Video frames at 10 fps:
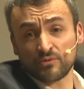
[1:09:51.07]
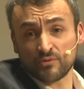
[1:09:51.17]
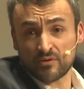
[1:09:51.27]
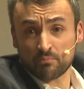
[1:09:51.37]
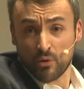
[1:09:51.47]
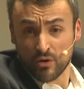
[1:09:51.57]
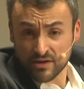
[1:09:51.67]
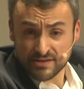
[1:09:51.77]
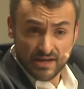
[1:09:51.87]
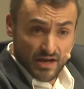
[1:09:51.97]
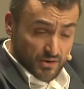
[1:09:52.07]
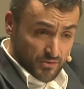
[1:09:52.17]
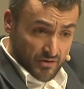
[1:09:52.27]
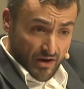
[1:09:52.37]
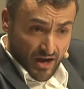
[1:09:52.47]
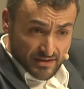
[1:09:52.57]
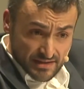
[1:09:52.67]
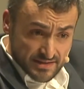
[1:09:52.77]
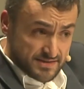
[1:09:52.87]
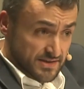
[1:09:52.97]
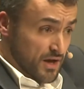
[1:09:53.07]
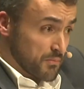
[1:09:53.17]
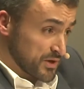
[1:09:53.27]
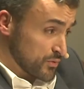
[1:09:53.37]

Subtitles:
who are poets, who are artists, but